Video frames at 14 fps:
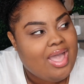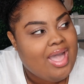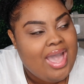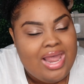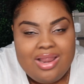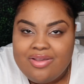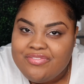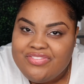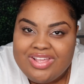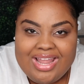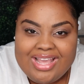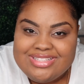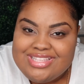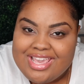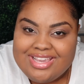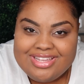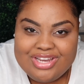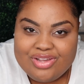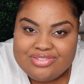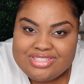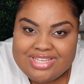I don't
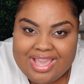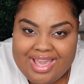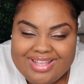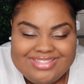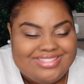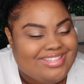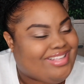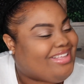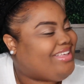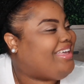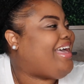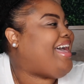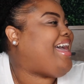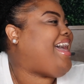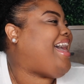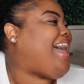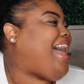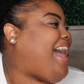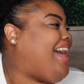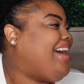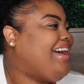feel like taking no shots.
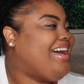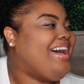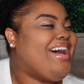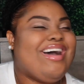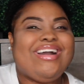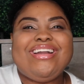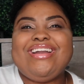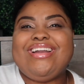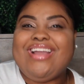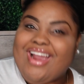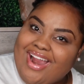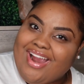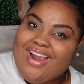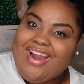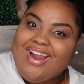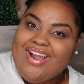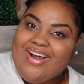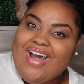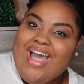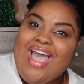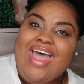
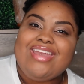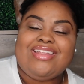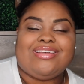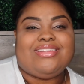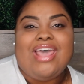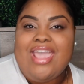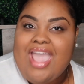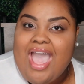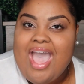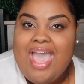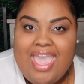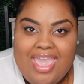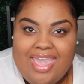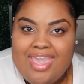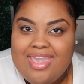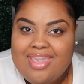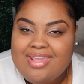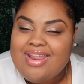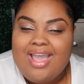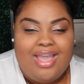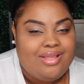Girl, the day I
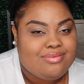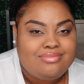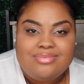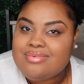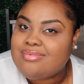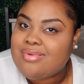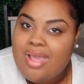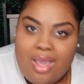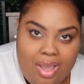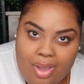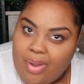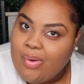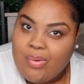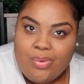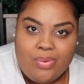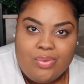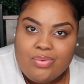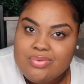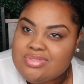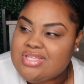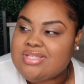had, I
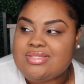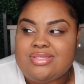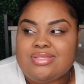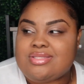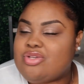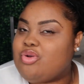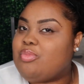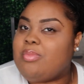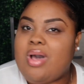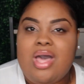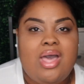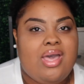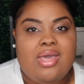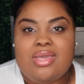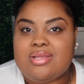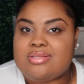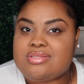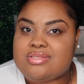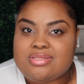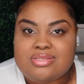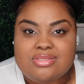know this is too
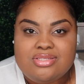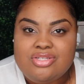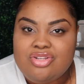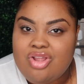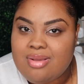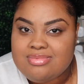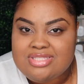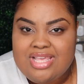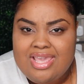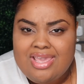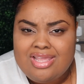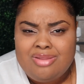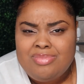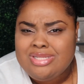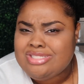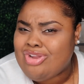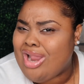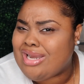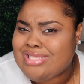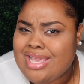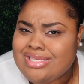much. You know what I'm saying? To be
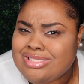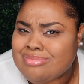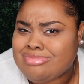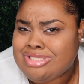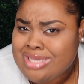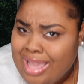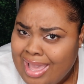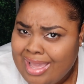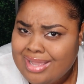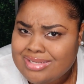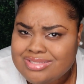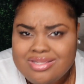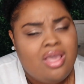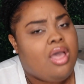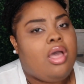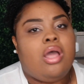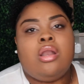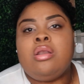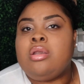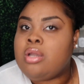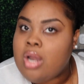trying to take some shots.
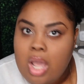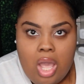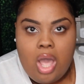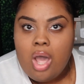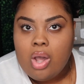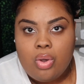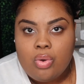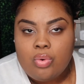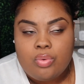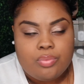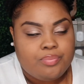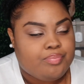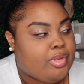No.